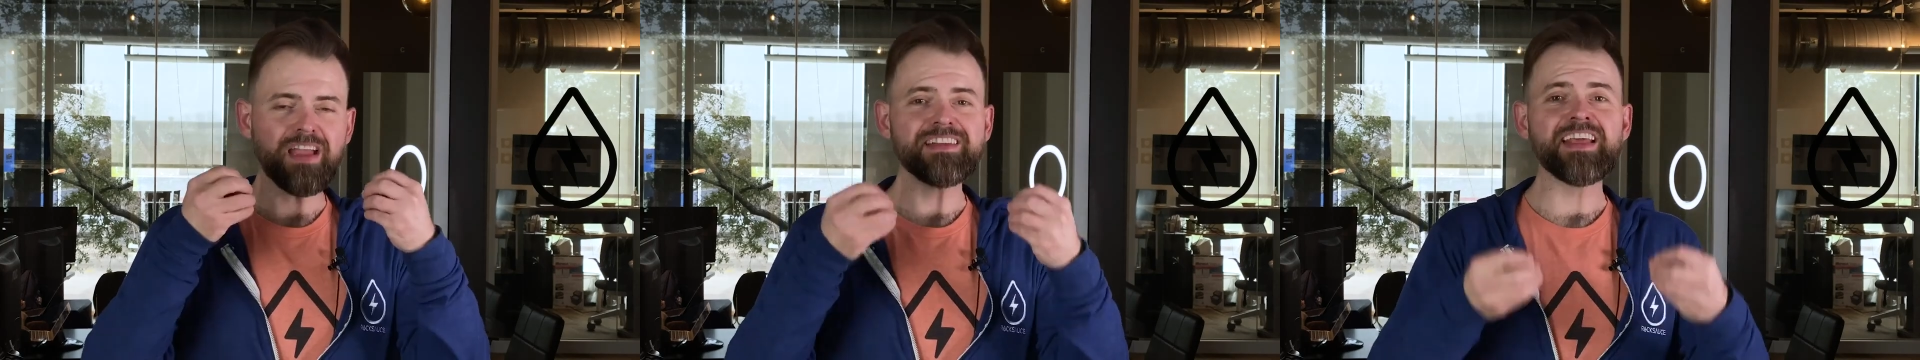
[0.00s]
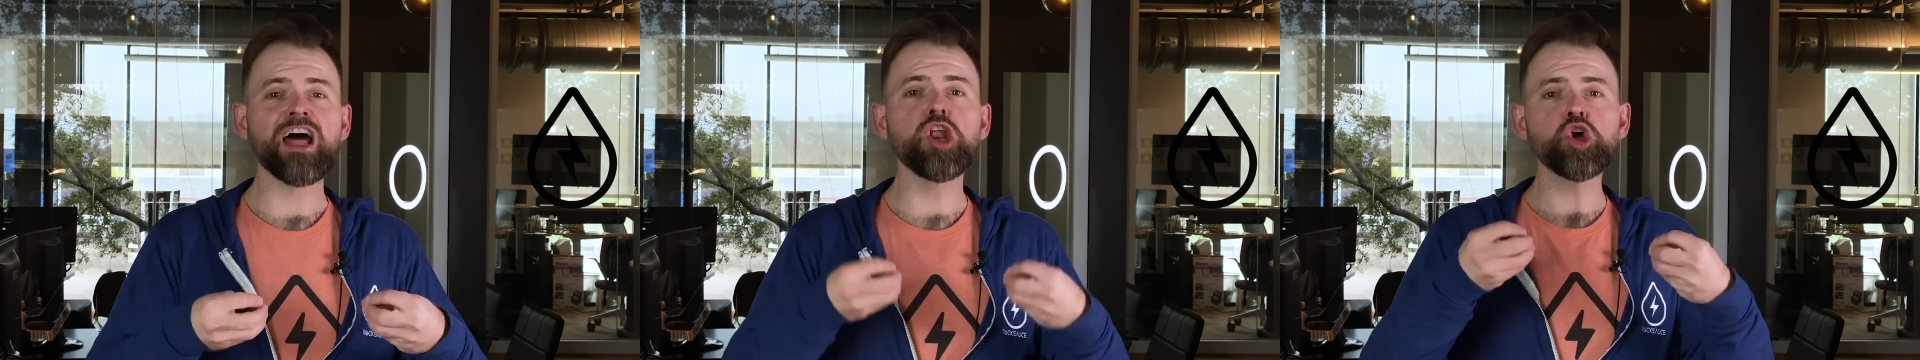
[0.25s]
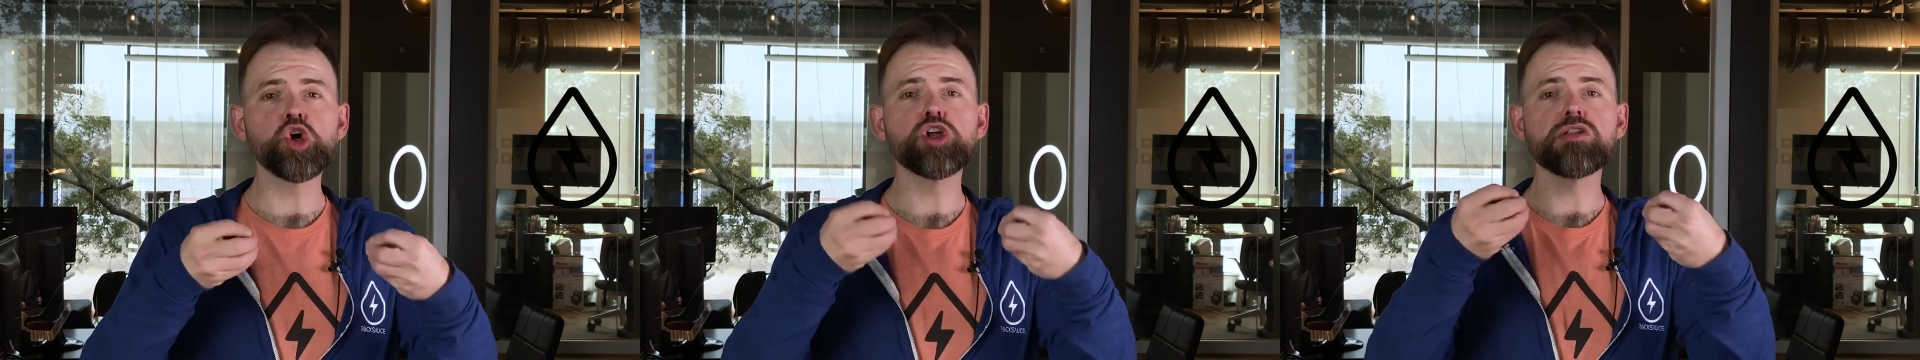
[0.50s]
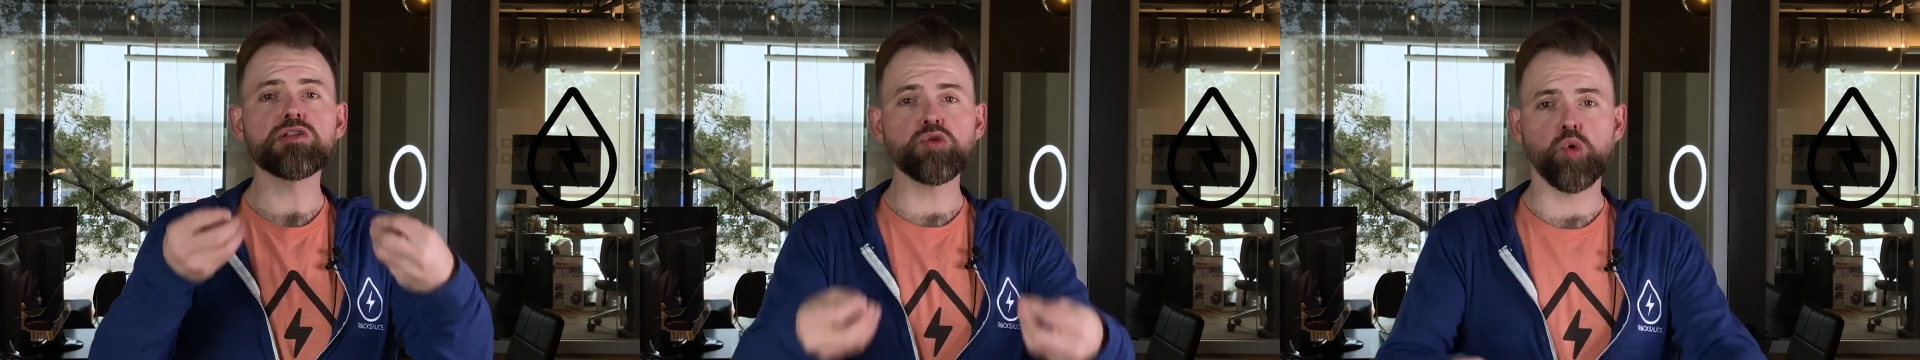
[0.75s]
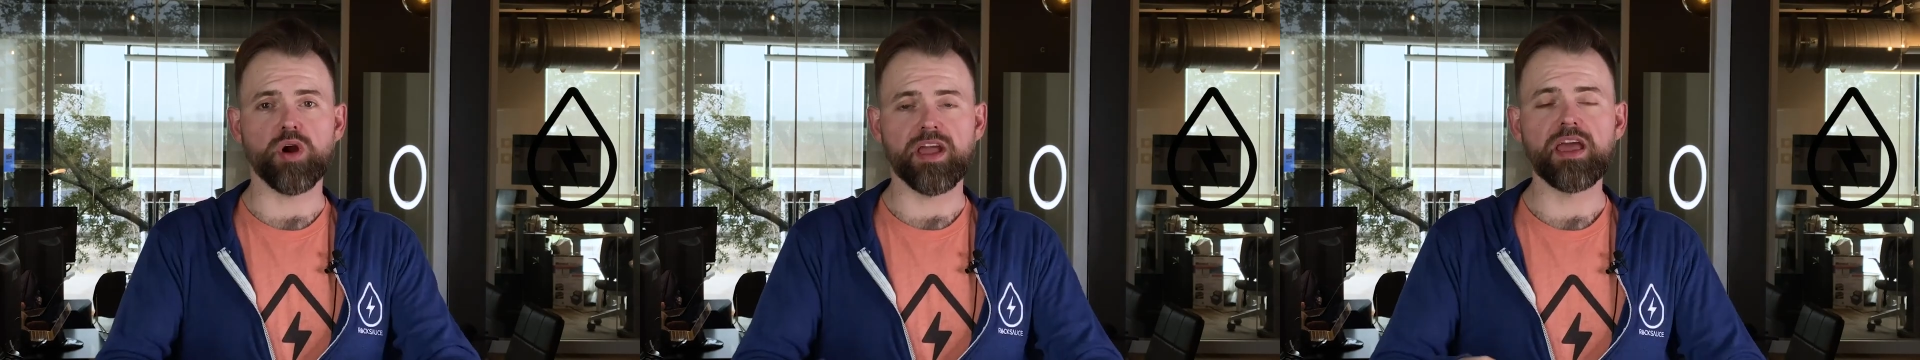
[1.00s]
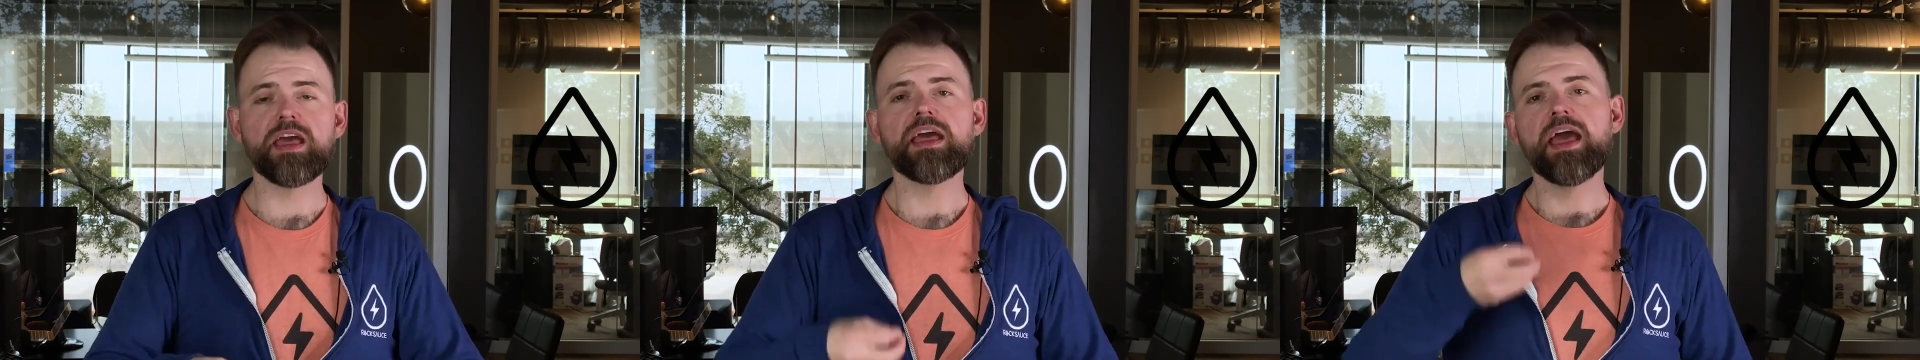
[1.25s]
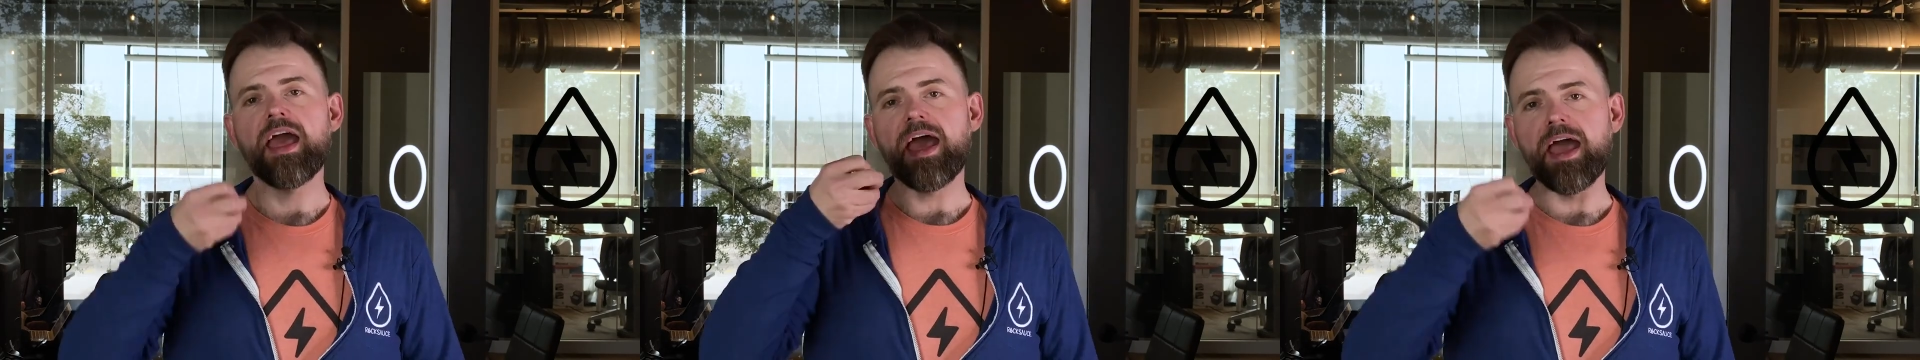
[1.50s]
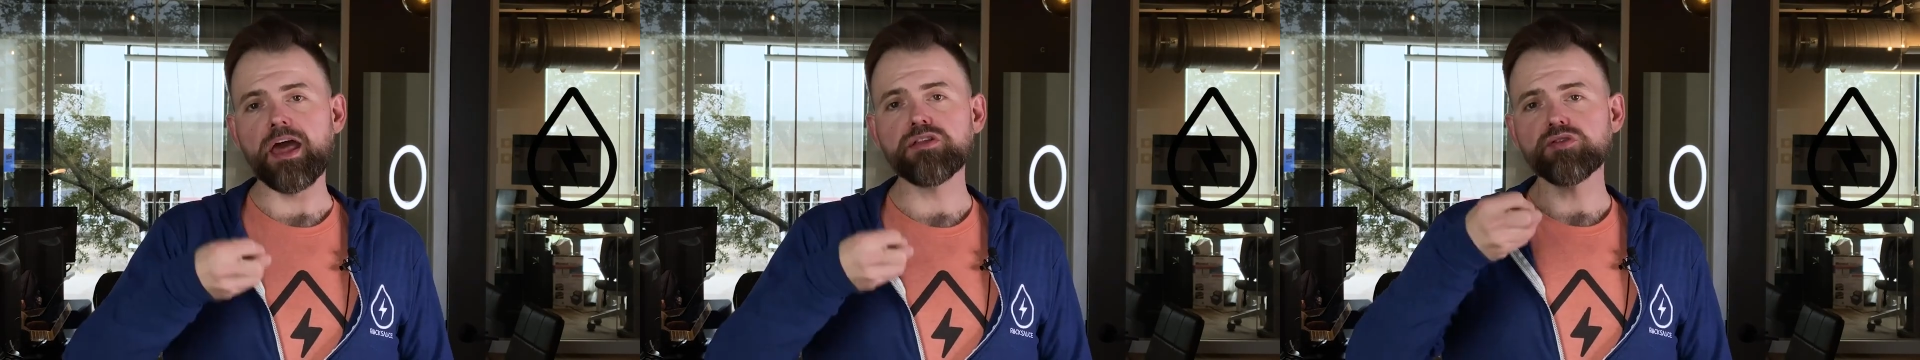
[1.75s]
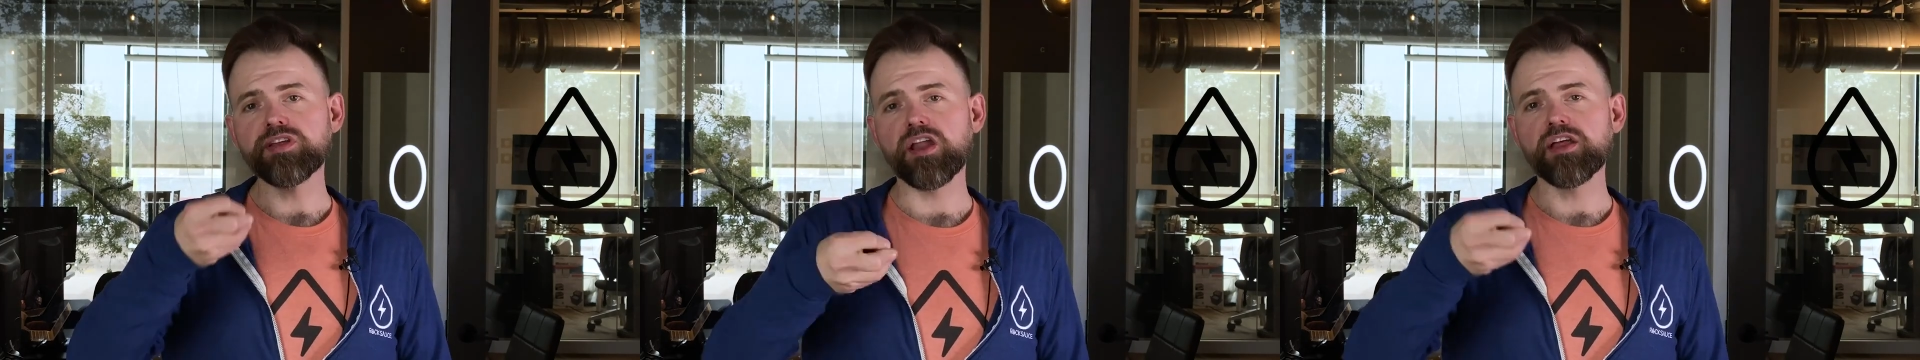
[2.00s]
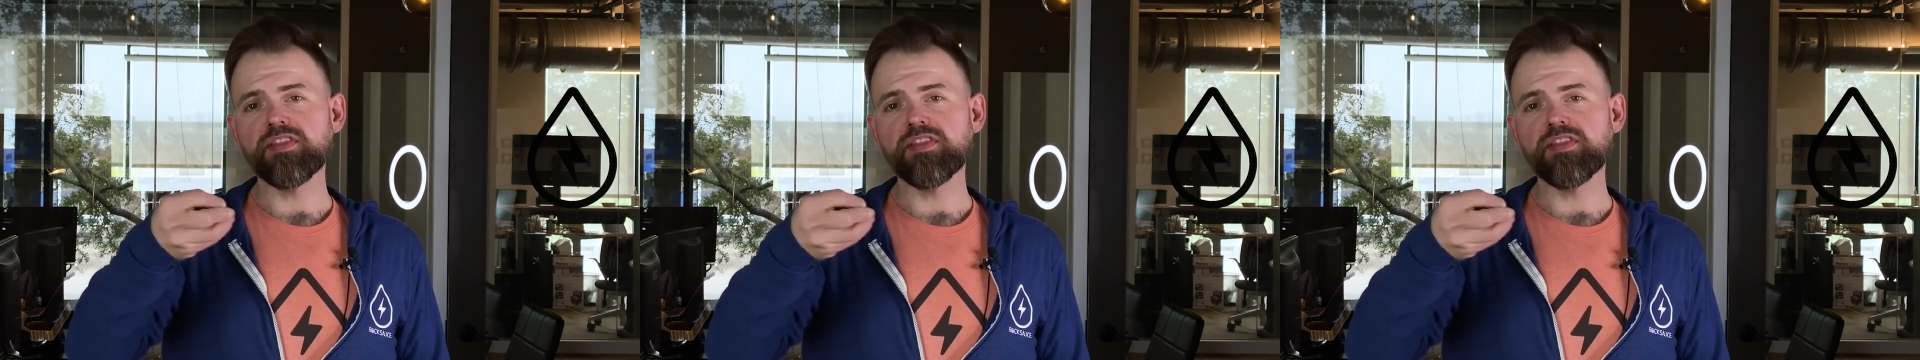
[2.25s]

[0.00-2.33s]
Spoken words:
Tell a good story. As you're telling